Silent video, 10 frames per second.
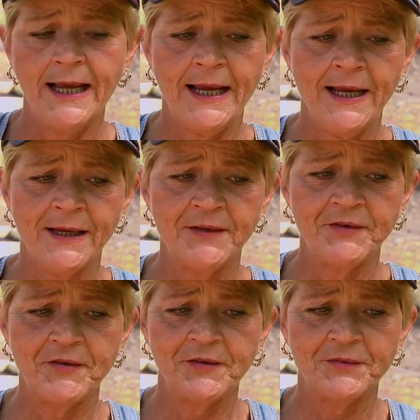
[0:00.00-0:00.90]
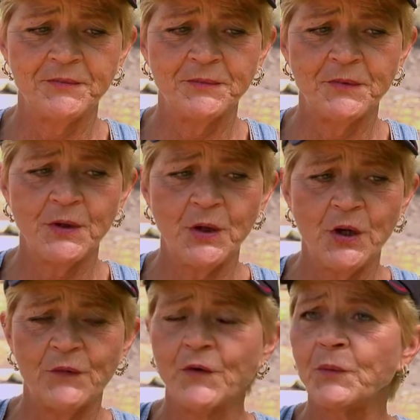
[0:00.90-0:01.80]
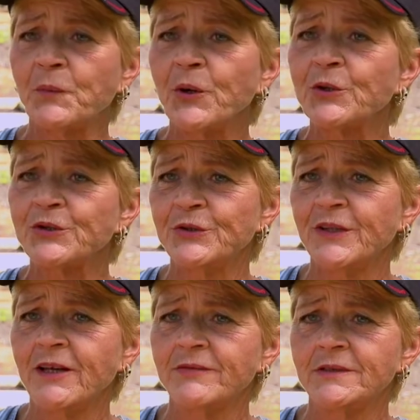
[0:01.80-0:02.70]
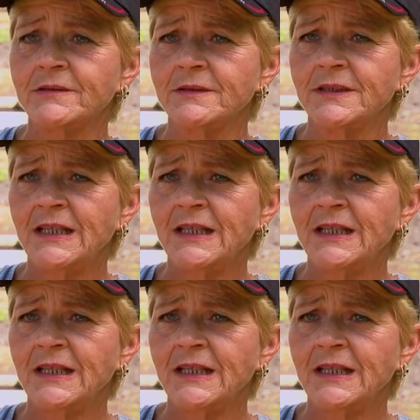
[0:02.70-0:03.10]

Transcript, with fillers: And from a personal level,